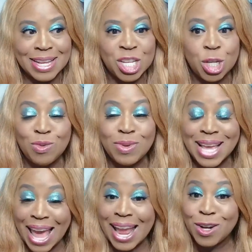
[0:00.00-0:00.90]
to
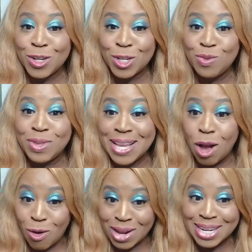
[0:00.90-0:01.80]
cater to the
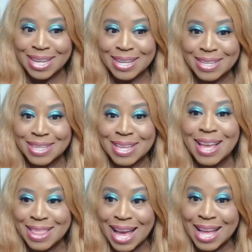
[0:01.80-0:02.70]
audience
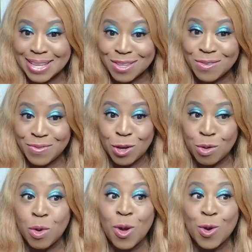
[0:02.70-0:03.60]
that this
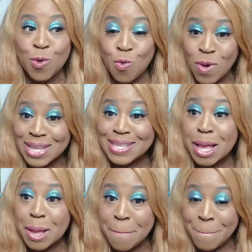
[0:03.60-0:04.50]
film was
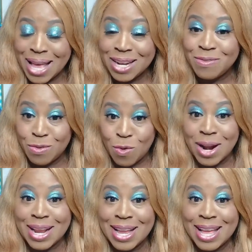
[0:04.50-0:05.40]
meant for.